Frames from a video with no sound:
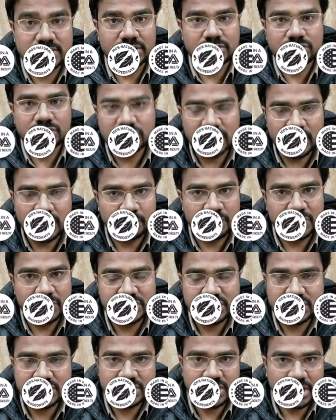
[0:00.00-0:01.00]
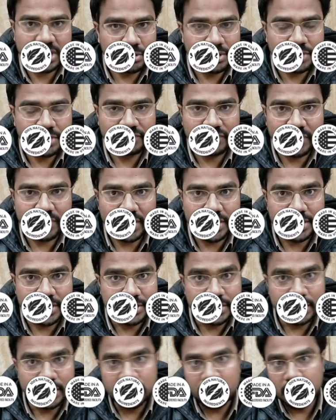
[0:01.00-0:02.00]
a GMP
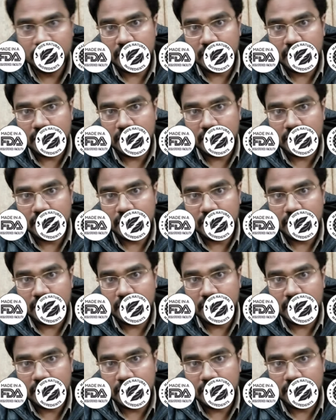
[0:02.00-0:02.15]
certified